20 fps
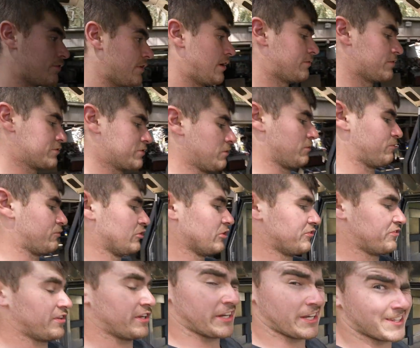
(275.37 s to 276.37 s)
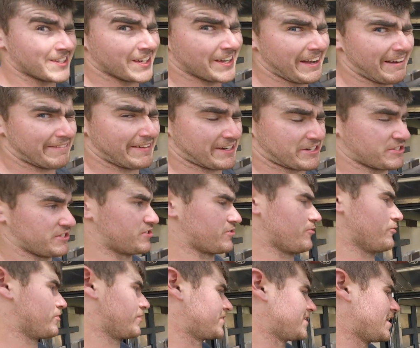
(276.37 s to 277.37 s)
so I've just got the floor sitting in there, I haven't actually
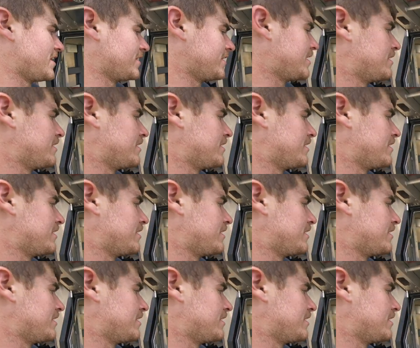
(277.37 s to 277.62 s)
screwed it down